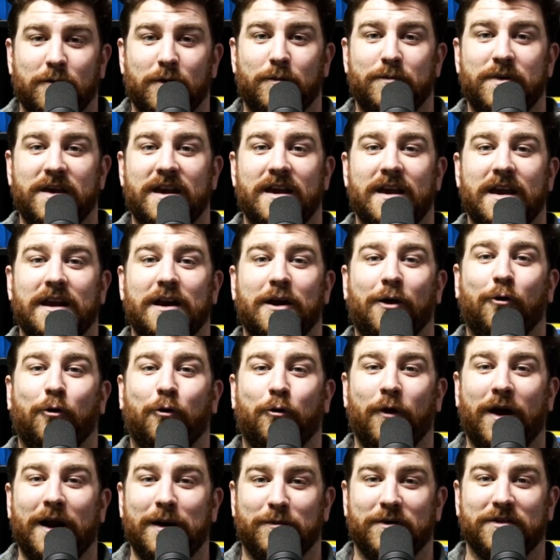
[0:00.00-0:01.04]
be an
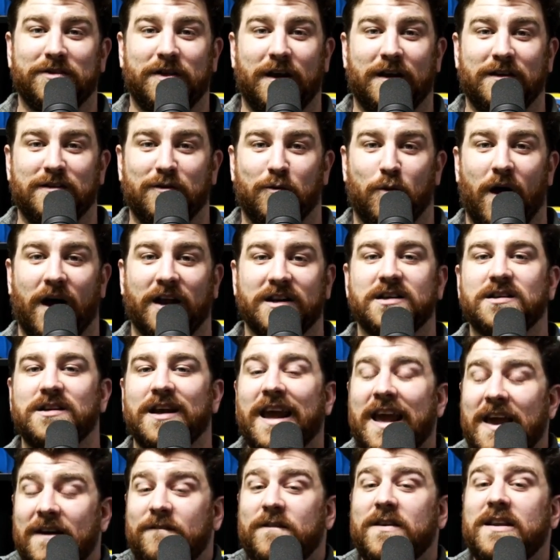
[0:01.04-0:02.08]
incredible thing to watch
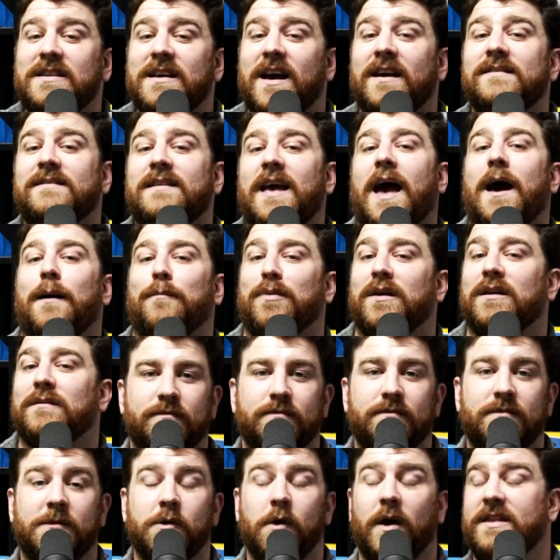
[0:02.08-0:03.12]
if it does happen.
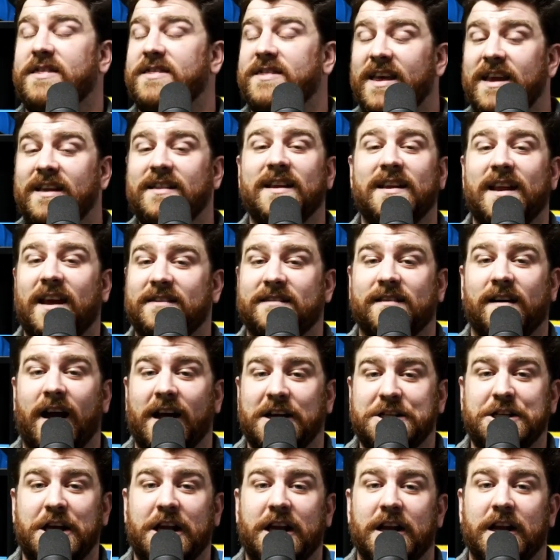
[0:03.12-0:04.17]
Do I think the Nets are
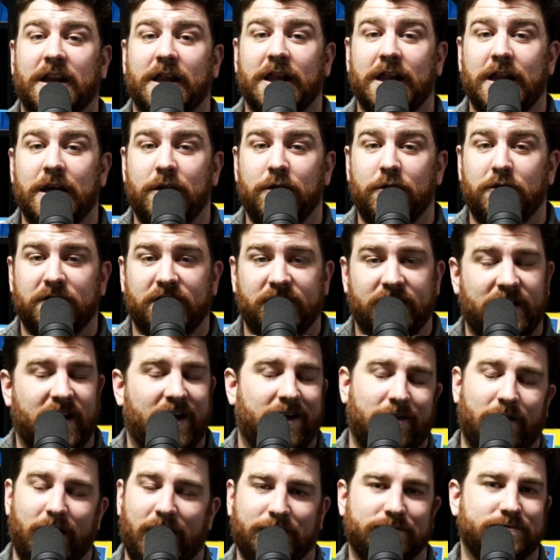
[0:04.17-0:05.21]
actually going to lose?
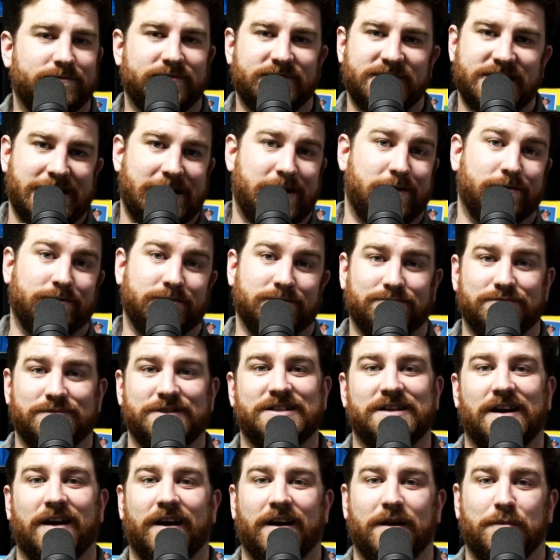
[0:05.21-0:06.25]
No, I don't. I'm
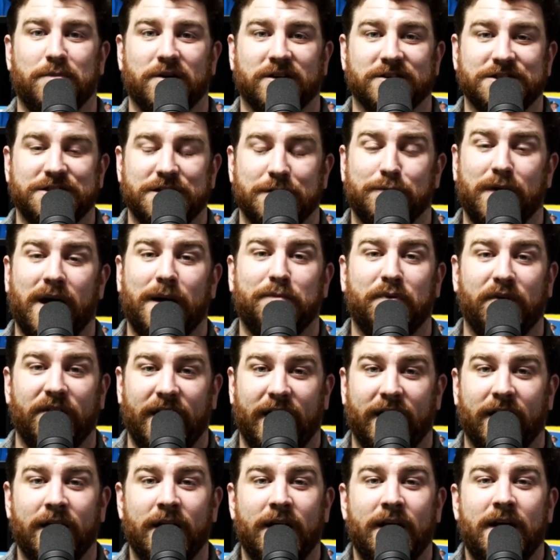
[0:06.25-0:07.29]
sorry to burst your bubble
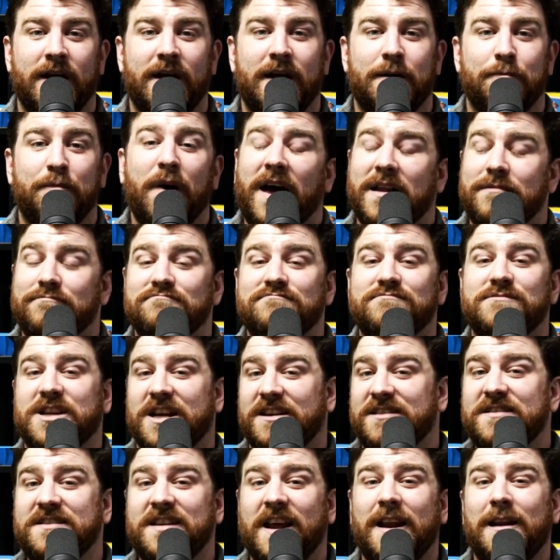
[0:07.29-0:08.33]
there. But
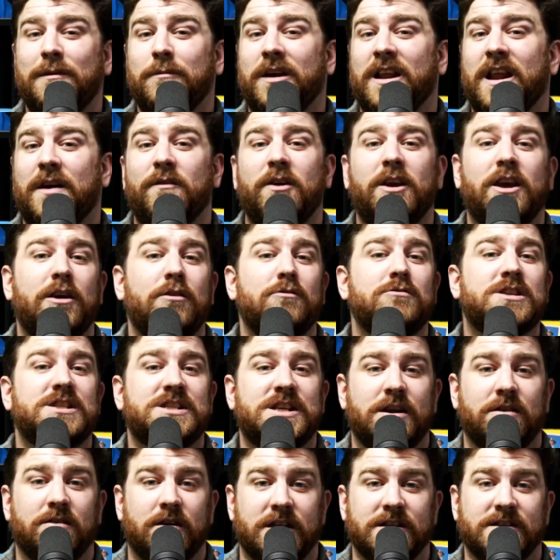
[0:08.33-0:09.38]
Jayson Tatum could have a huge
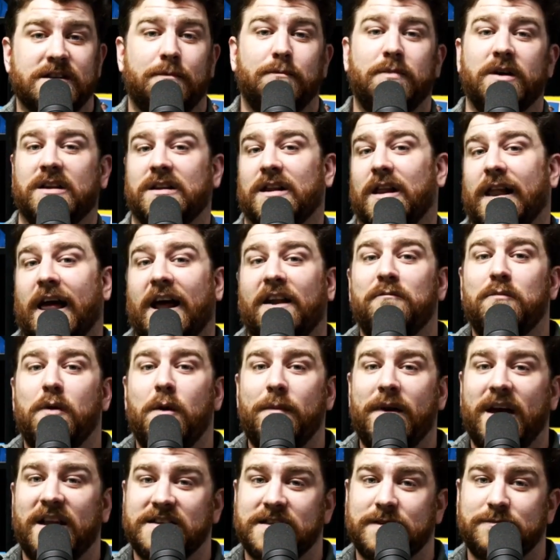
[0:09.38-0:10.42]
series and build a lot of
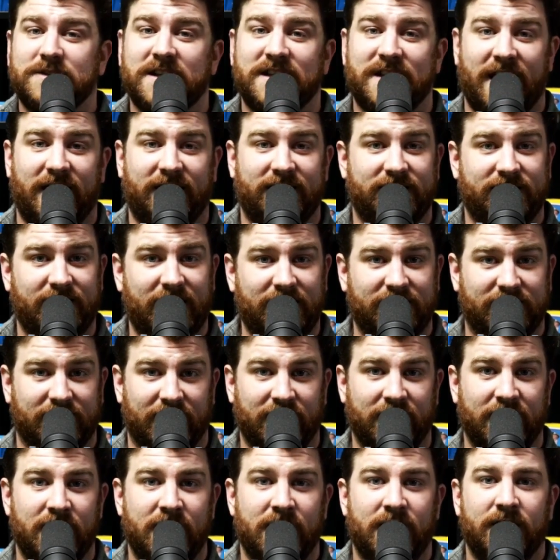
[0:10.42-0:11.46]
momentum to next season.
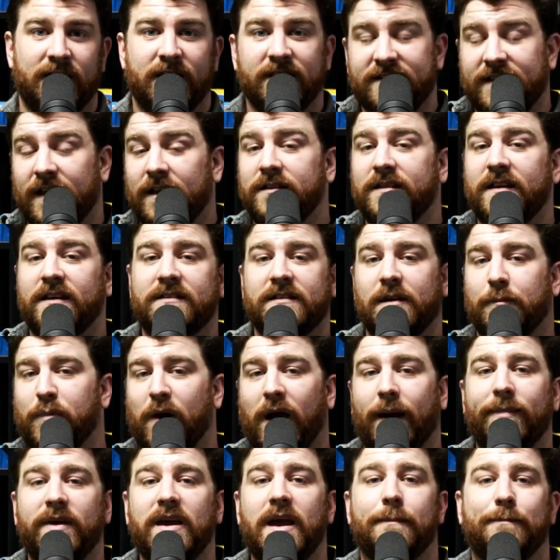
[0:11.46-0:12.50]
The Celtics are
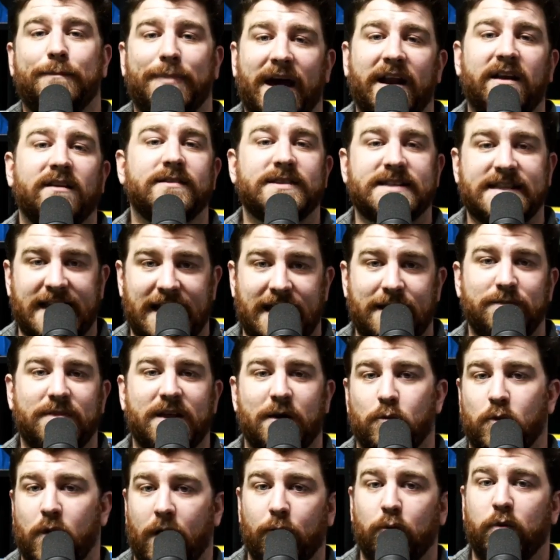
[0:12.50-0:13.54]
probably a better team
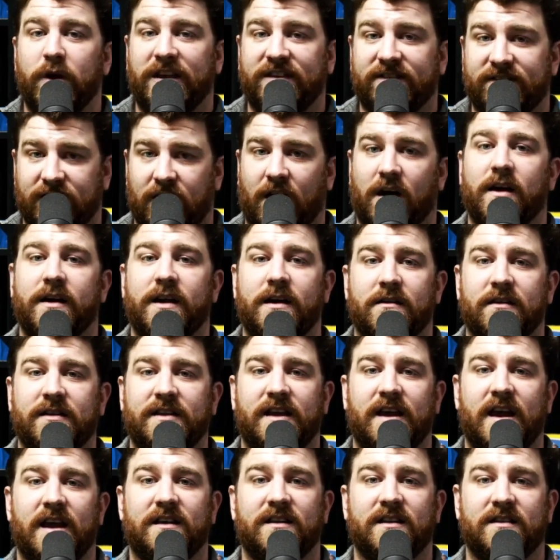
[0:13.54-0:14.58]
than what we saw here at
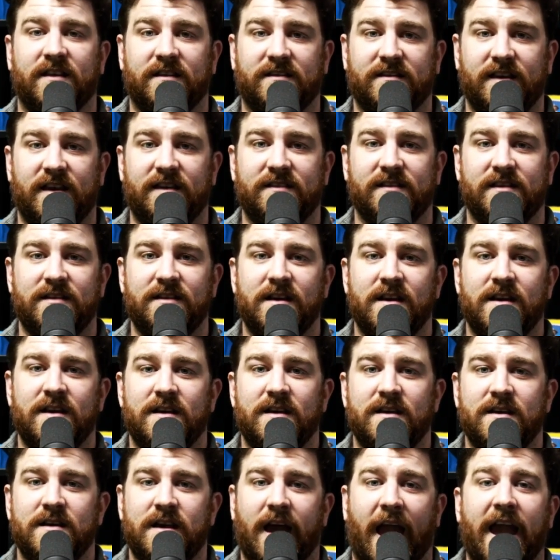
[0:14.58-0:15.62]
the end of the season.
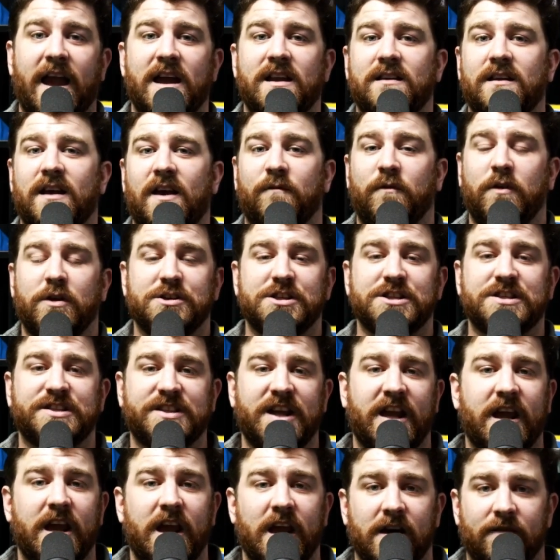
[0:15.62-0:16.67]
And if you're just
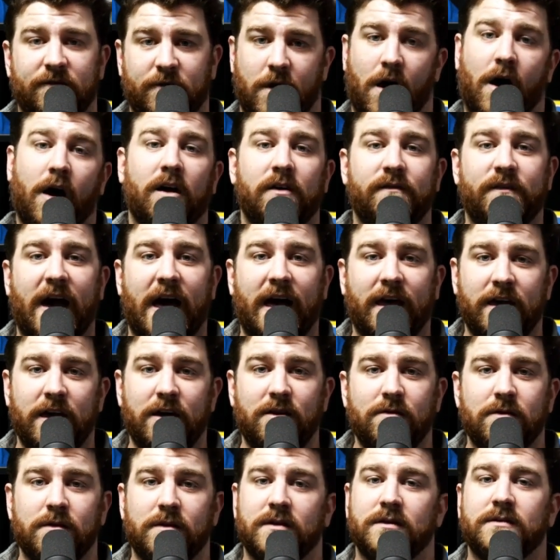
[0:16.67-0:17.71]
thinking of card
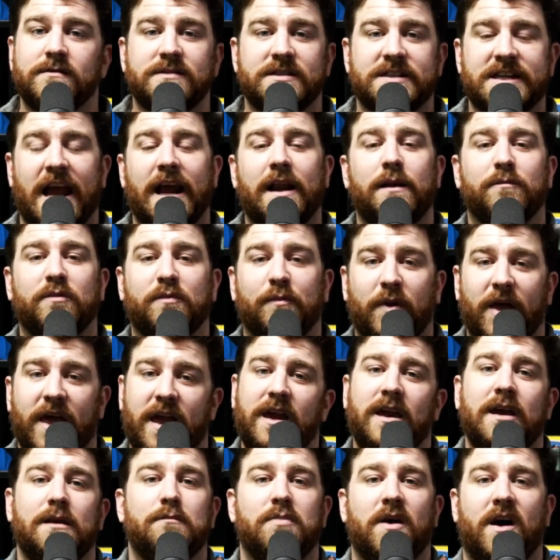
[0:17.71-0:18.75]
value, Tatum's
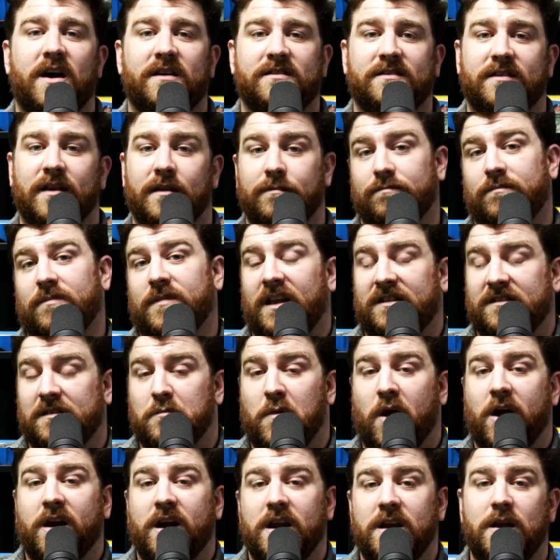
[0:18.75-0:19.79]
playing in Boston. That's a
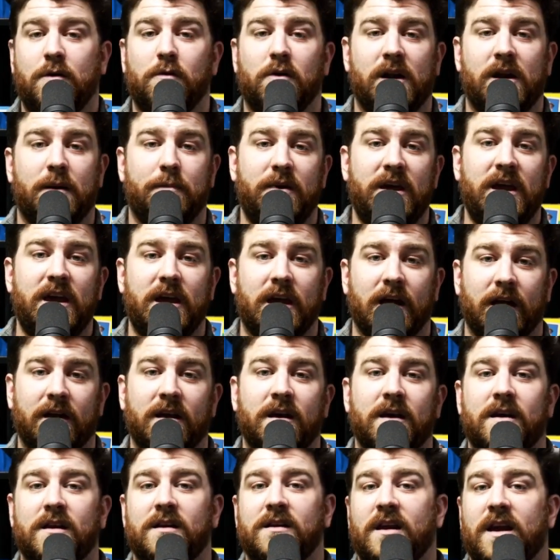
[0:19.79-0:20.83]
market you want to be in.
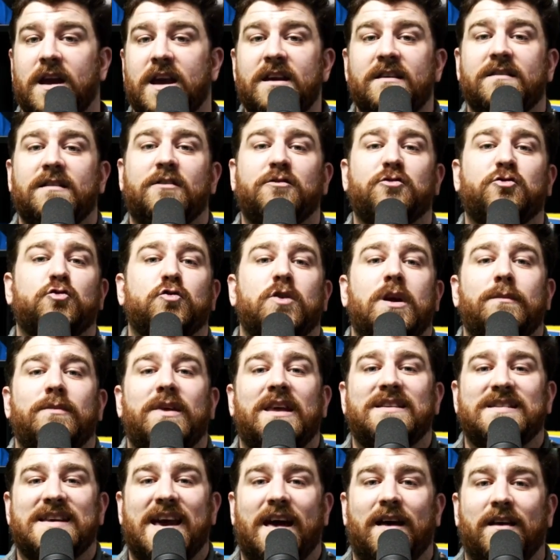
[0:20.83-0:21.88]
He's
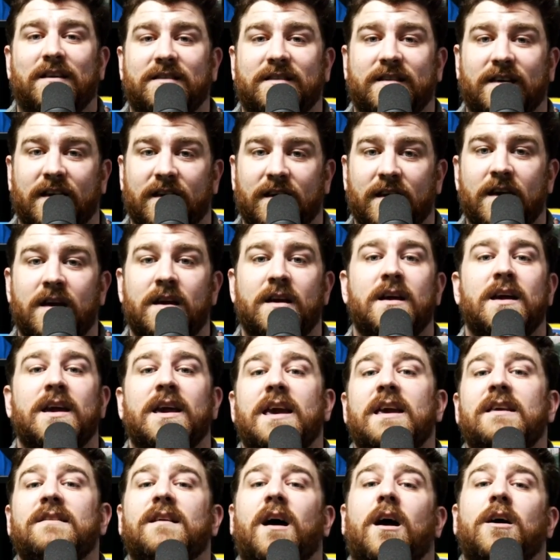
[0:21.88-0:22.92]
extremely talented.
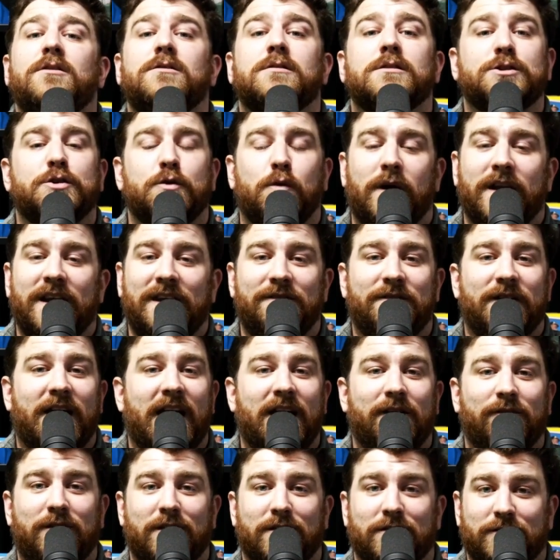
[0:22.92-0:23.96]
He's under
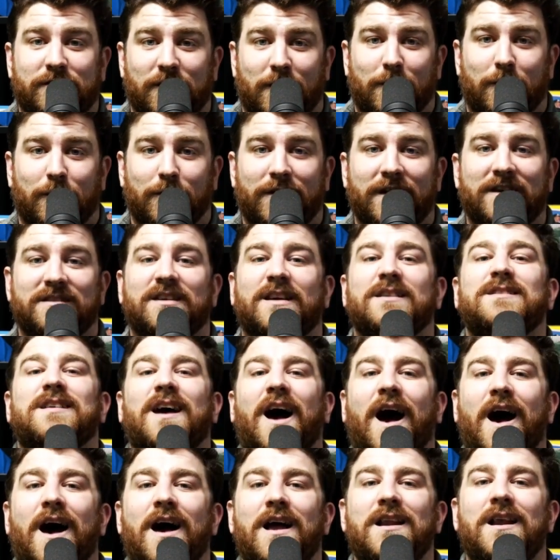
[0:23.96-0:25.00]
25 years old. There's a
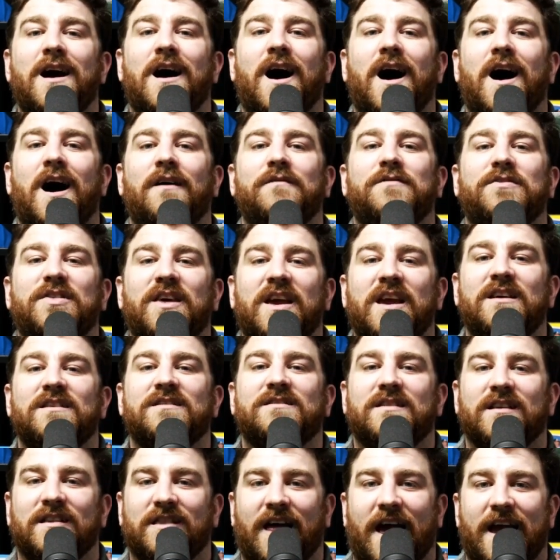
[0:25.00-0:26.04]
ton of
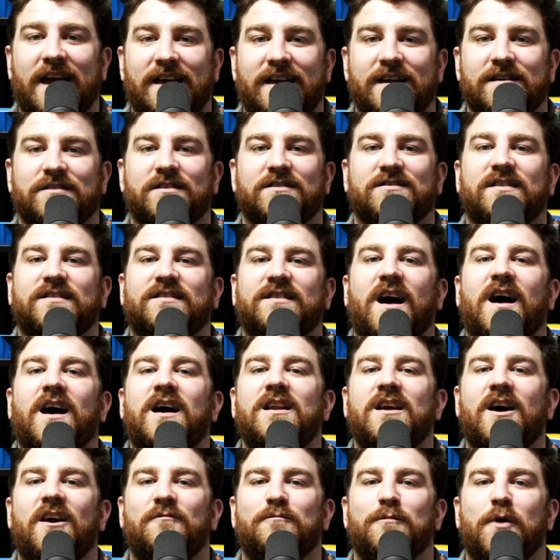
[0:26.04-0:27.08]
things to like here. There's a
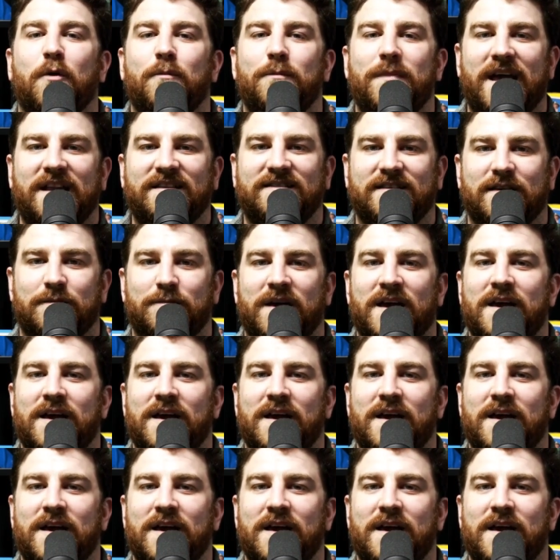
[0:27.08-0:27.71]
ton of momentum.